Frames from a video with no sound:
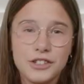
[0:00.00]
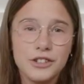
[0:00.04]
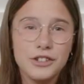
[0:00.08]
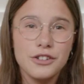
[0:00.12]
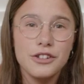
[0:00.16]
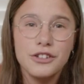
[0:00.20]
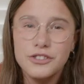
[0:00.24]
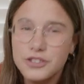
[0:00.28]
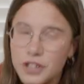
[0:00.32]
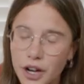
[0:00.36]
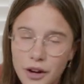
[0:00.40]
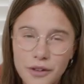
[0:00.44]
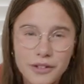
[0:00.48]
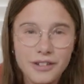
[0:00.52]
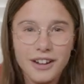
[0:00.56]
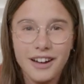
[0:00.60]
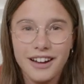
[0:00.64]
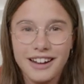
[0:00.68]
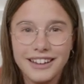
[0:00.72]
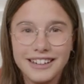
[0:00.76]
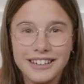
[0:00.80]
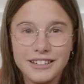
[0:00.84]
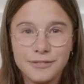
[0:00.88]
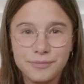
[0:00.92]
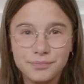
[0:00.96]
that you don't
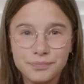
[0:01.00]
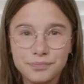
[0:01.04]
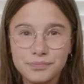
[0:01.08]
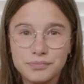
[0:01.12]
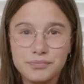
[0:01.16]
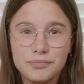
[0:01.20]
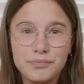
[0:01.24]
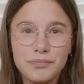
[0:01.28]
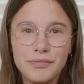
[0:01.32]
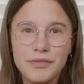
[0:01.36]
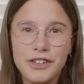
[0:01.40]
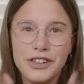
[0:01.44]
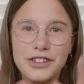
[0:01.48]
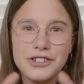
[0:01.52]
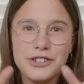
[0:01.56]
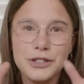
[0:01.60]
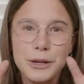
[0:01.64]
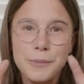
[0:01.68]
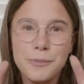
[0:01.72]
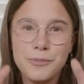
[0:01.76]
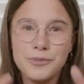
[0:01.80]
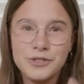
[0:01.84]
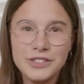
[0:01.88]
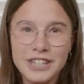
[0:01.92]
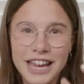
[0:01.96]
like.
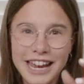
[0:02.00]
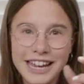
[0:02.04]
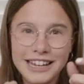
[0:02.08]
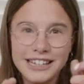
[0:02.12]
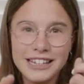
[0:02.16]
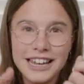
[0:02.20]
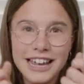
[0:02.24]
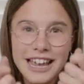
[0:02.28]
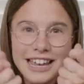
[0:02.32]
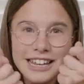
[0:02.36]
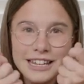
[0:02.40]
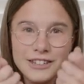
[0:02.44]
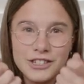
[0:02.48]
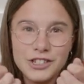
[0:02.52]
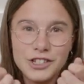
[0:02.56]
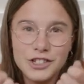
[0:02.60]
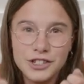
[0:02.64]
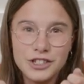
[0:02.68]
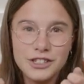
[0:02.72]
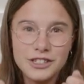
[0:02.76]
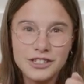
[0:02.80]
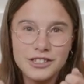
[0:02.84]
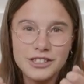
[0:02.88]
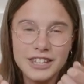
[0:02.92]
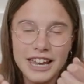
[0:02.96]
So take
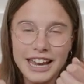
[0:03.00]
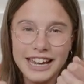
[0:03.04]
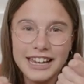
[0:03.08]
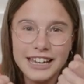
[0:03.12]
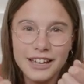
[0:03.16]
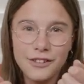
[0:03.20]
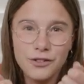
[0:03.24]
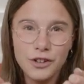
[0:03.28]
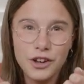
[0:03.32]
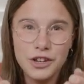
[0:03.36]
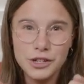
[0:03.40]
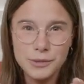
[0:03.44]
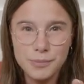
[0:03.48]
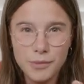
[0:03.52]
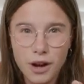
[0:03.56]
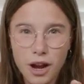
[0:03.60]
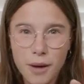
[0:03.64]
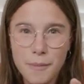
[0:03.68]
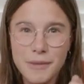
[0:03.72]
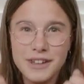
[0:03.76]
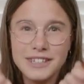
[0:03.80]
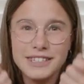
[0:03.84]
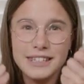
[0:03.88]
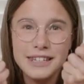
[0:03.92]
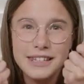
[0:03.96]
in those
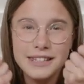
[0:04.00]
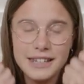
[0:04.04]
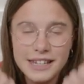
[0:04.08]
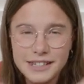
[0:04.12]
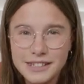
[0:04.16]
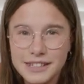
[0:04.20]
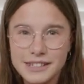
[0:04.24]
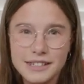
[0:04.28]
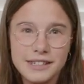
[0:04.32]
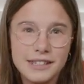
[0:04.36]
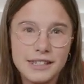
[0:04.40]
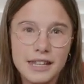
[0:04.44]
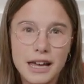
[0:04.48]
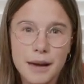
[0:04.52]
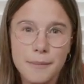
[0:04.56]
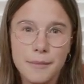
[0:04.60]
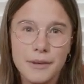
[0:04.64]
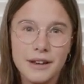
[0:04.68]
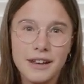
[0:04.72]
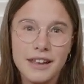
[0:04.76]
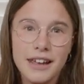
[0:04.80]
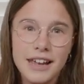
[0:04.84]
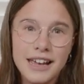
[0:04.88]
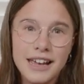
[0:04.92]
moments and listen to them and